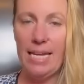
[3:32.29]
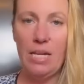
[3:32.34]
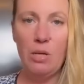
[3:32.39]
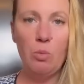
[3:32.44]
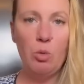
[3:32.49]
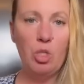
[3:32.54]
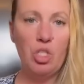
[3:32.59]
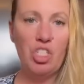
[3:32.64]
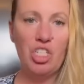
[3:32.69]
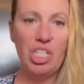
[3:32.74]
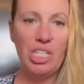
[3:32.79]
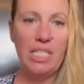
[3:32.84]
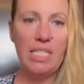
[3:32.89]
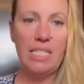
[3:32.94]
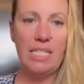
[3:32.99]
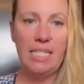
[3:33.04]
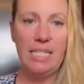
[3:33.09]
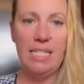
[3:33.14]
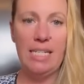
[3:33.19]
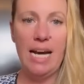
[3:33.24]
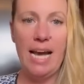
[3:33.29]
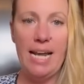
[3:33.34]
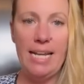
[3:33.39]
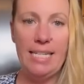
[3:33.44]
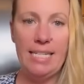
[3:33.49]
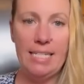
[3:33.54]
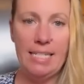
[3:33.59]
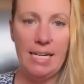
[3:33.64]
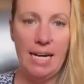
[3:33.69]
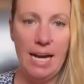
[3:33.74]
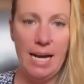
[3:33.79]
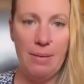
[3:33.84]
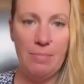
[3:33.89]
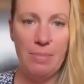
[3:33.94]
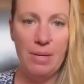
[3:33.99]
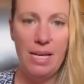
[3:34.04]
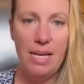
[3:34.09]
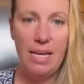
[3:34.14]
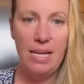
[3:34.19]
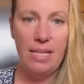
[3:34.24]
It was just
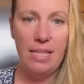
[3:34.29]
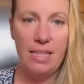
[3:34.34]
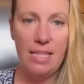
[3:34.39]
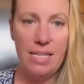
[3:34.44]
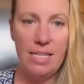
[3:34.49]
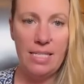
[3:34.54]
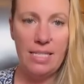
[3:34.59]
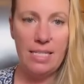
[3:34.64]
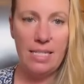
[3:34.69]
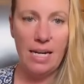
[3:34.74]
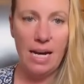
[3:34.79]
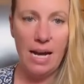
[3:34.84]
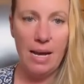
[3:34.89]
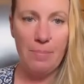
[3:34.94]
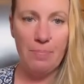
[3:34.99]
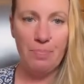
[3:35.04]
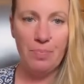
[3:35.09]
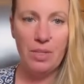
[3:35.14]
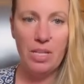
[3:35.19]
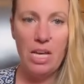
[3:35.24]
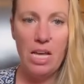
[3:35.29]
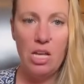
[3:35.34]
nighttime this time.